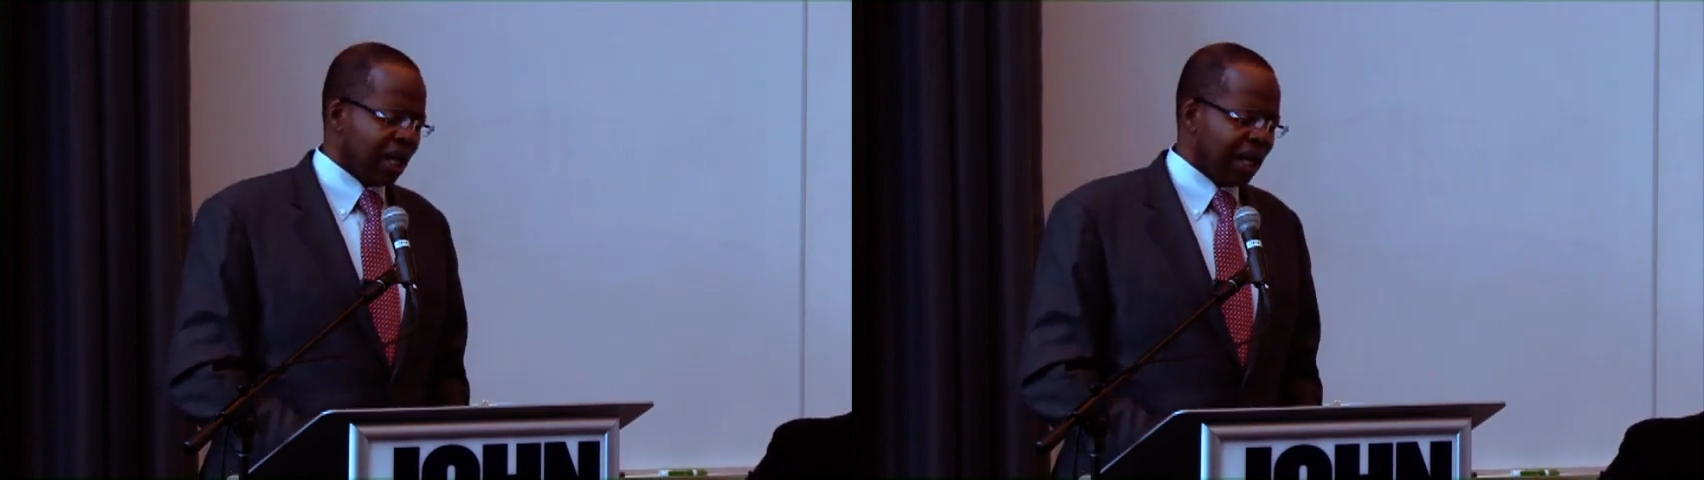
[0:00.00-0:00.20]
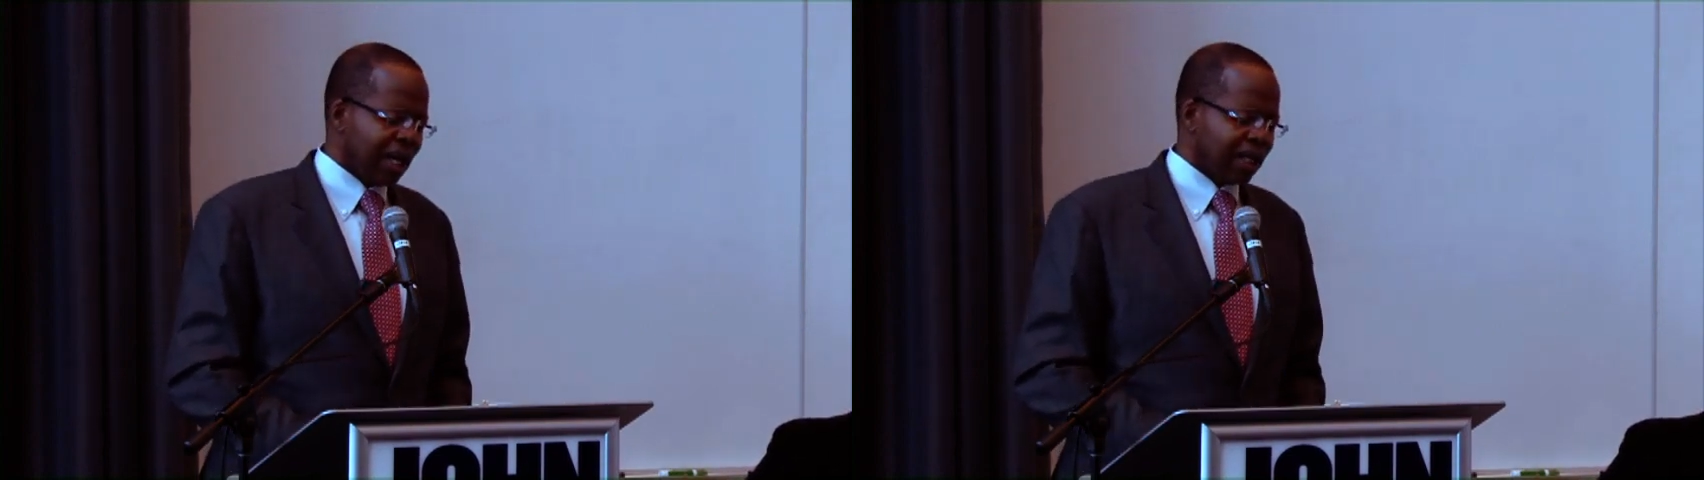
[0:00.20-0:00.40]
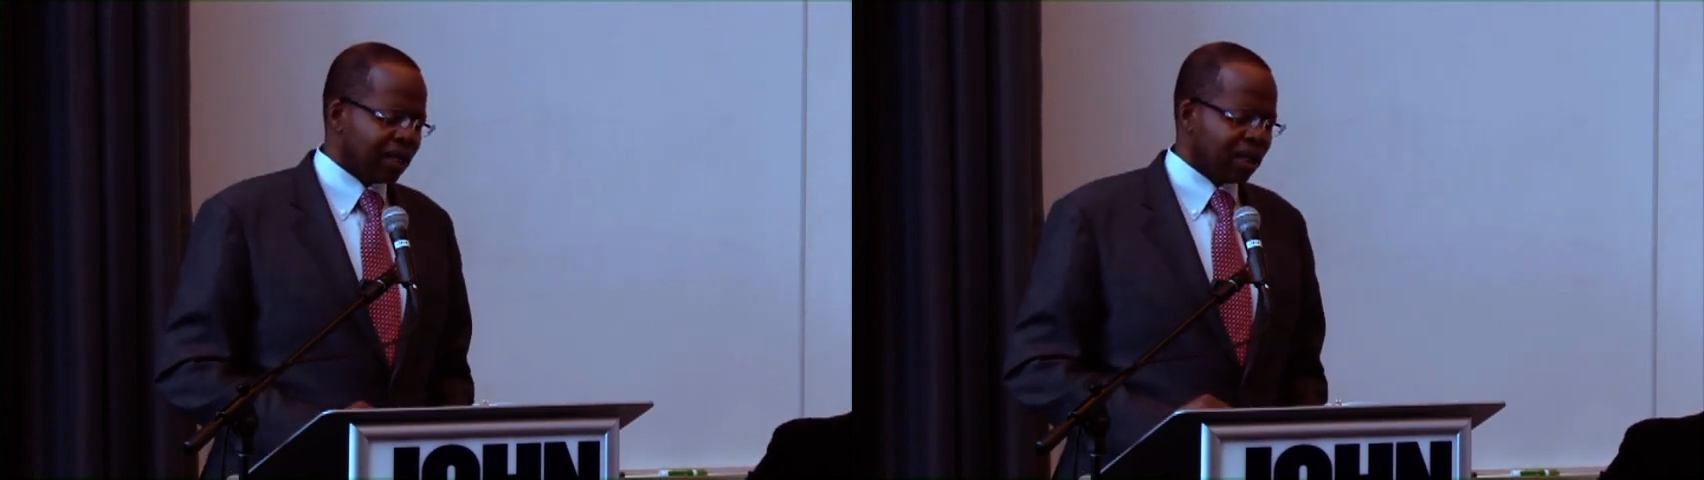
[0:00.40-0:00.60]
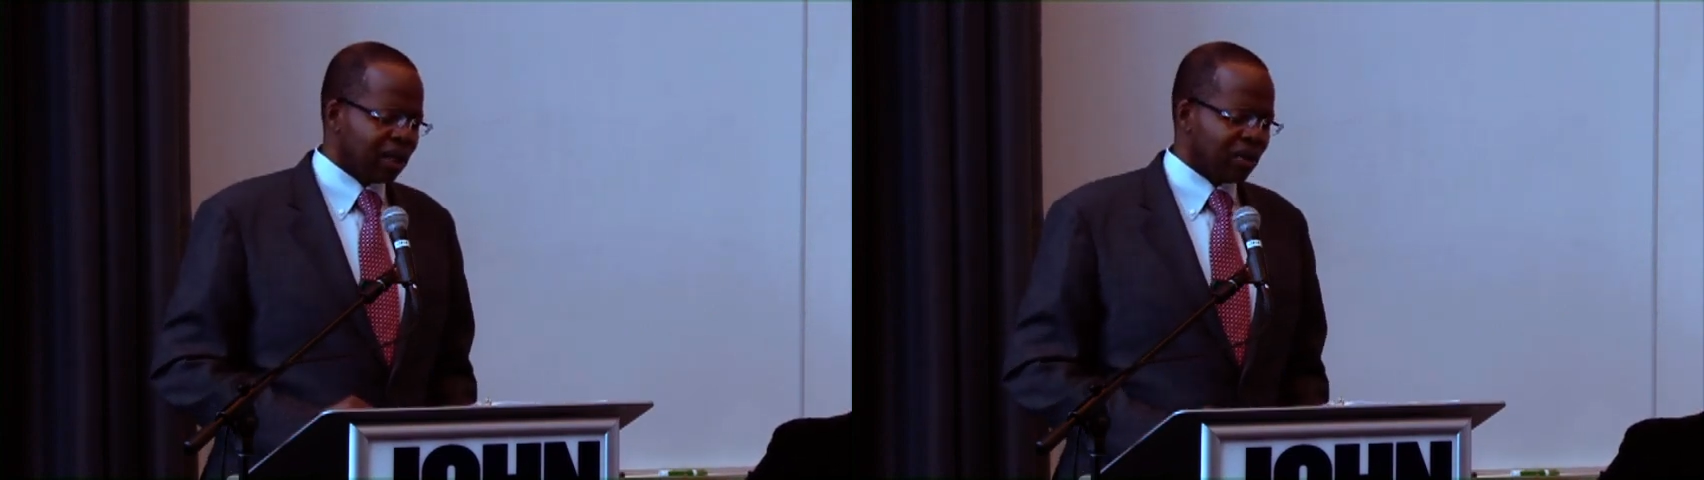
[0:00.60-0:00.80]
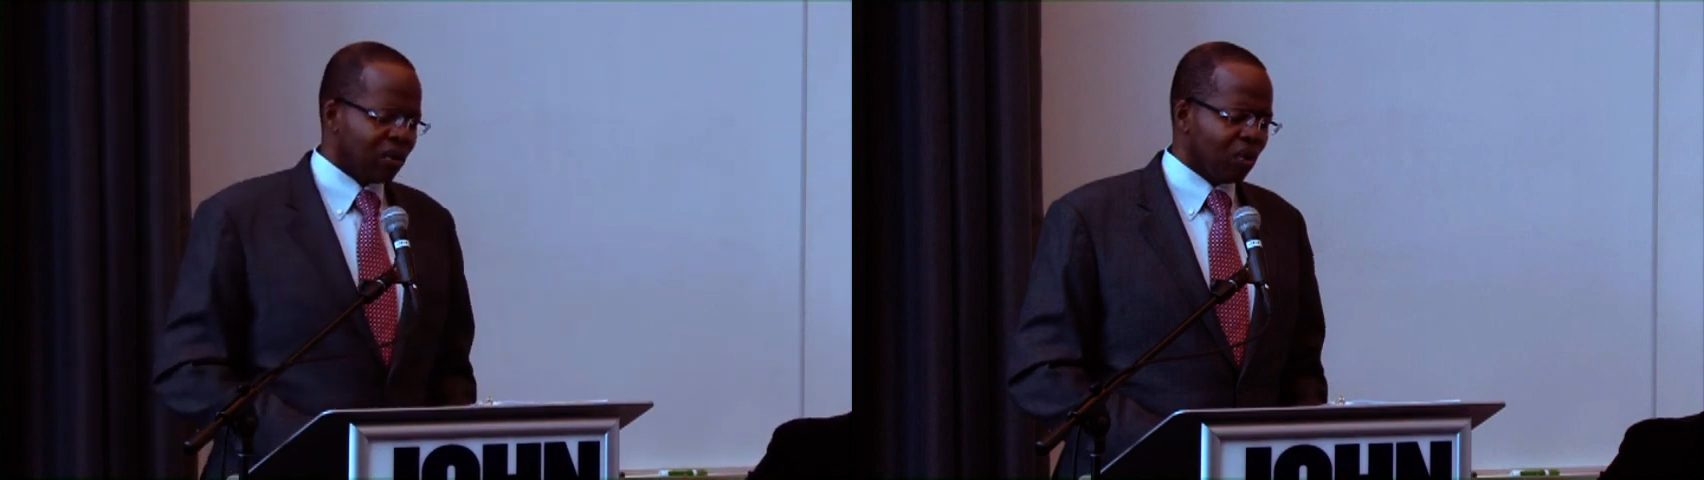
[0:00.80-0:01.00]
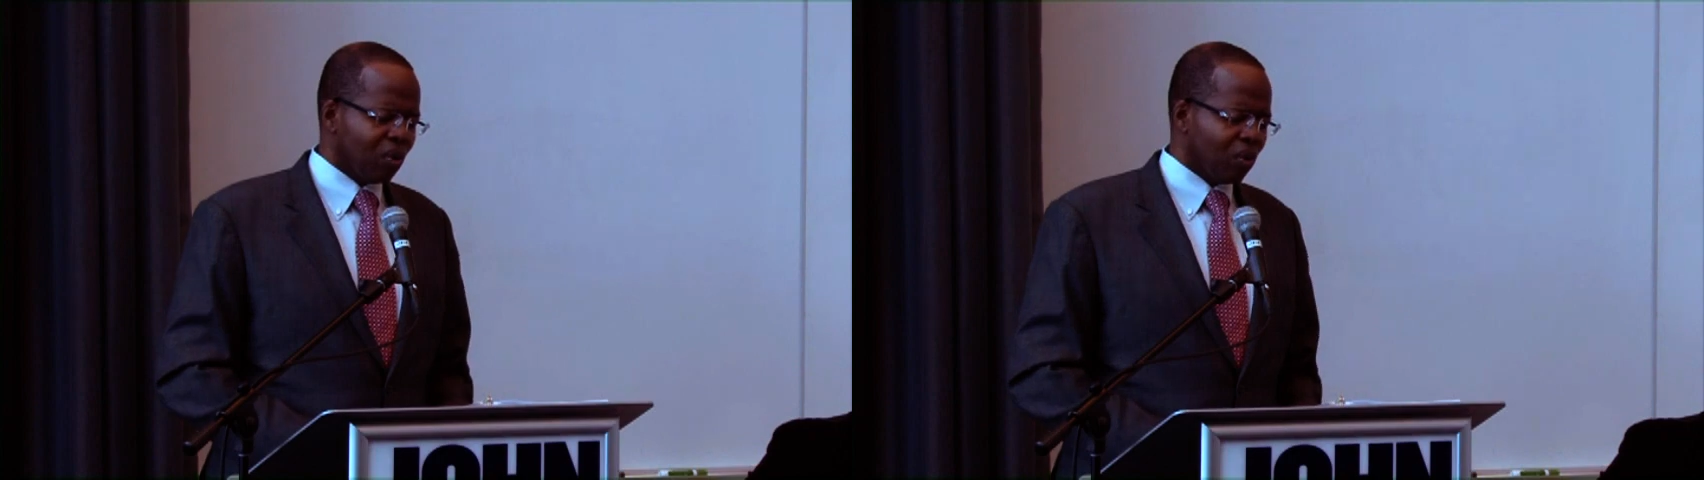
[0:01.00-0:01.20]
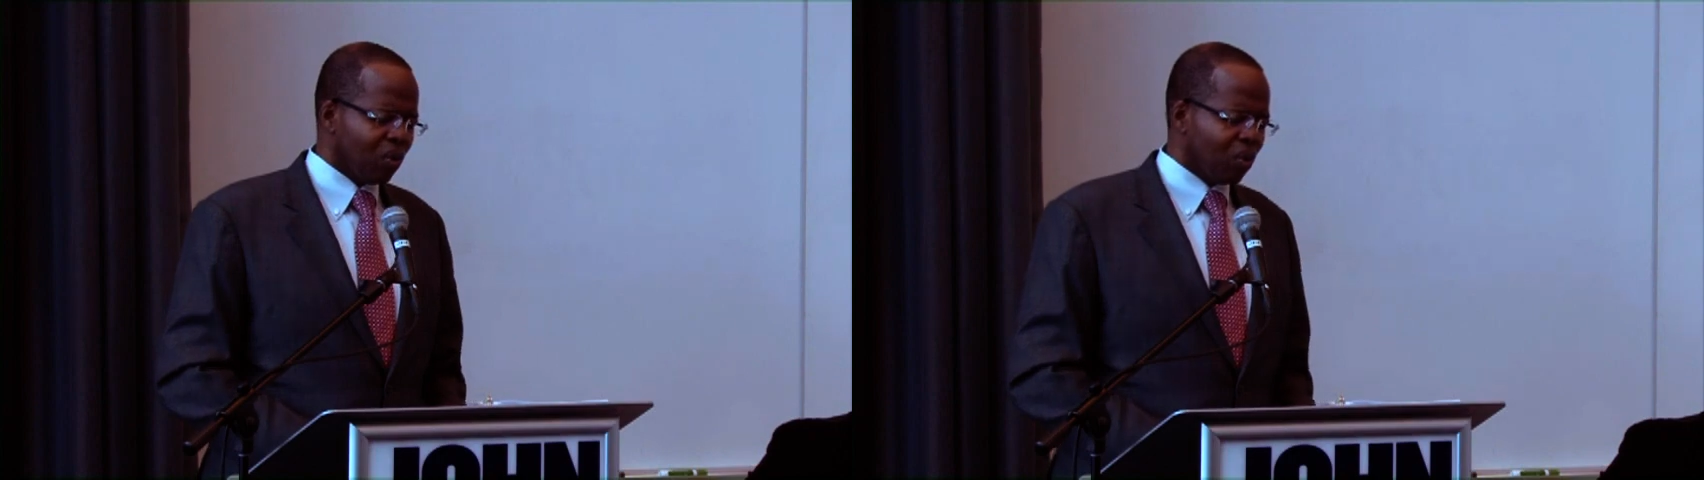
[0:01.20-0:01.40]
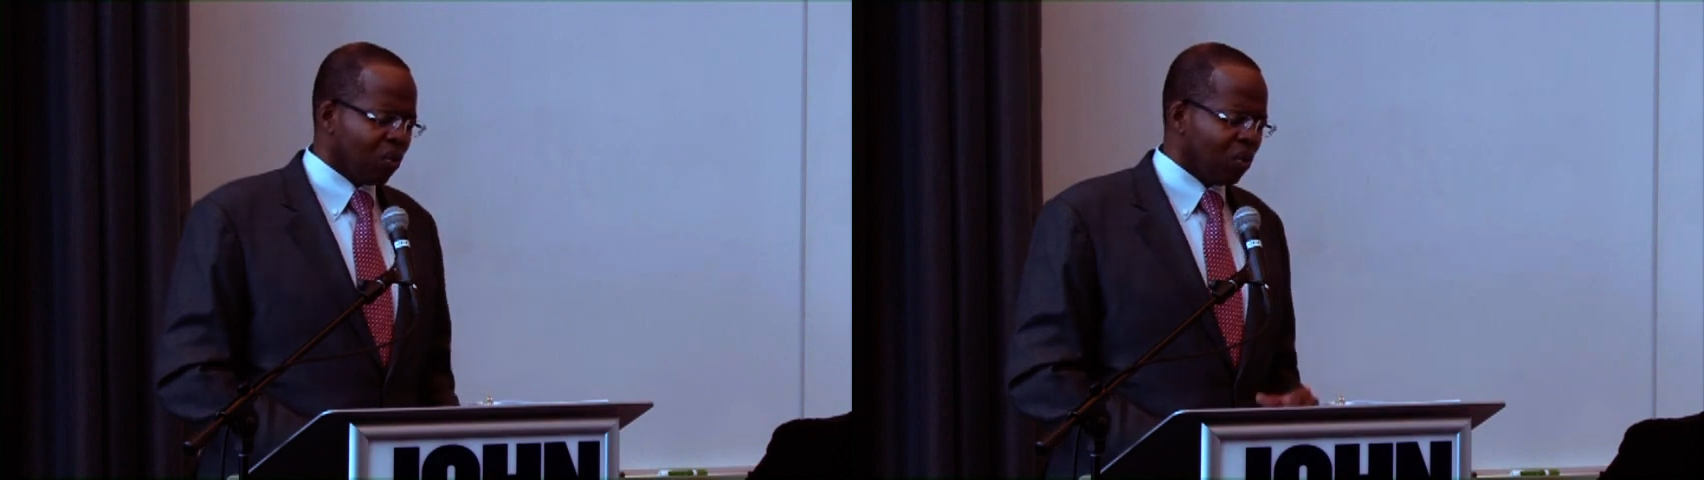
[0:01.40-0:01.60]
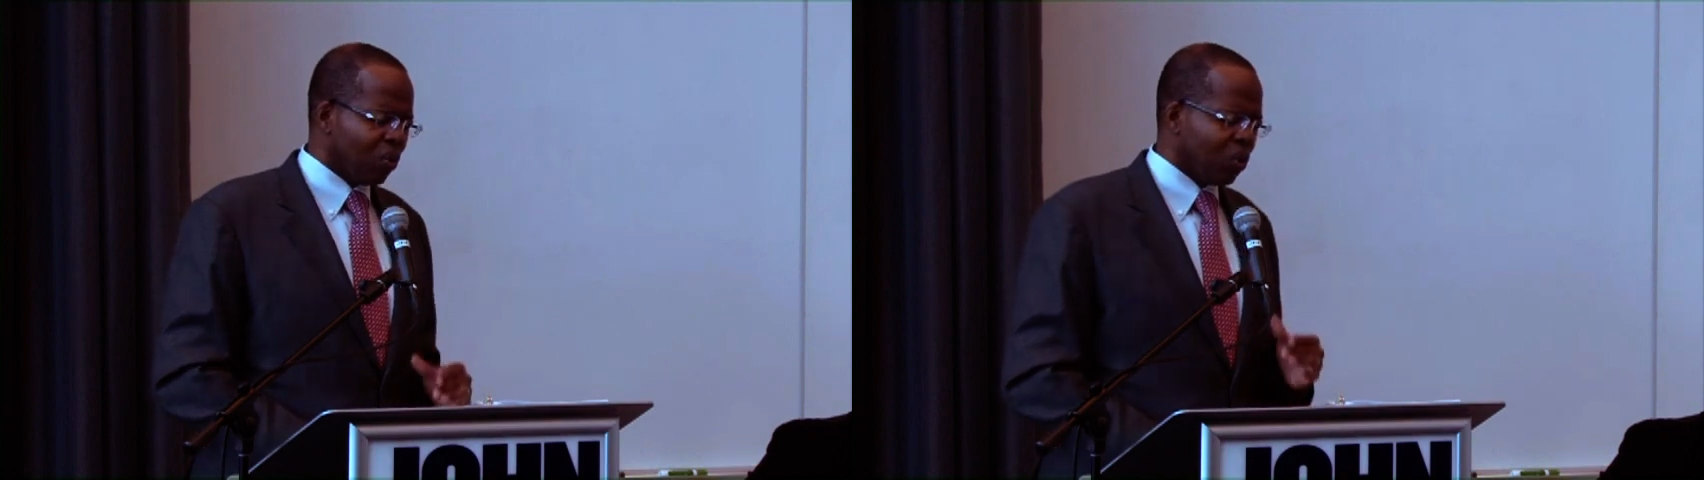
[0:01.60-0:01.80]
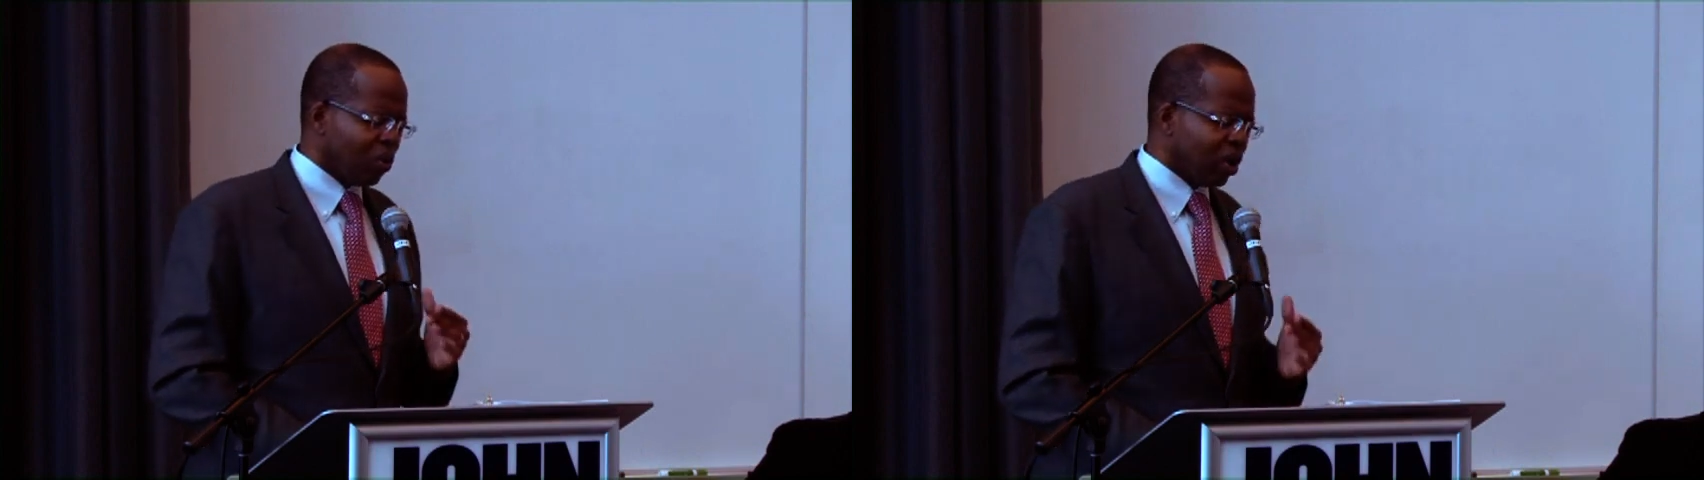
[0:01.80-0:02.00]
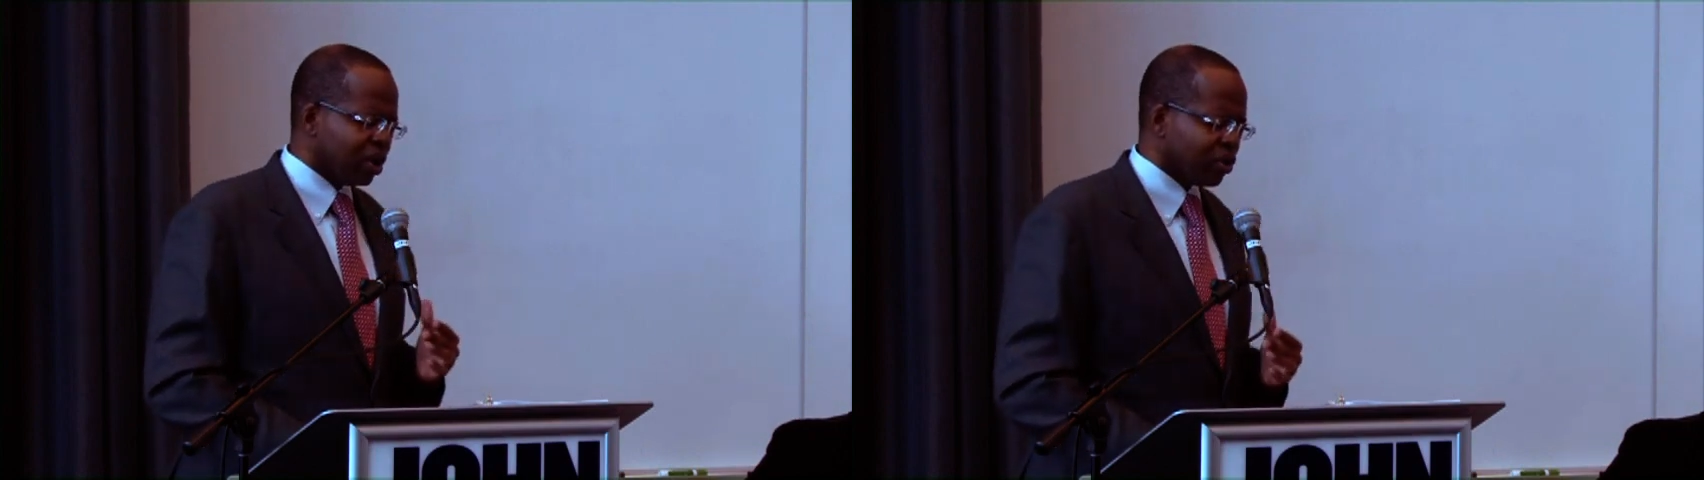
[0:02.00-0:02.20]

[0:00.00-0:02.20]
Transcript: And one of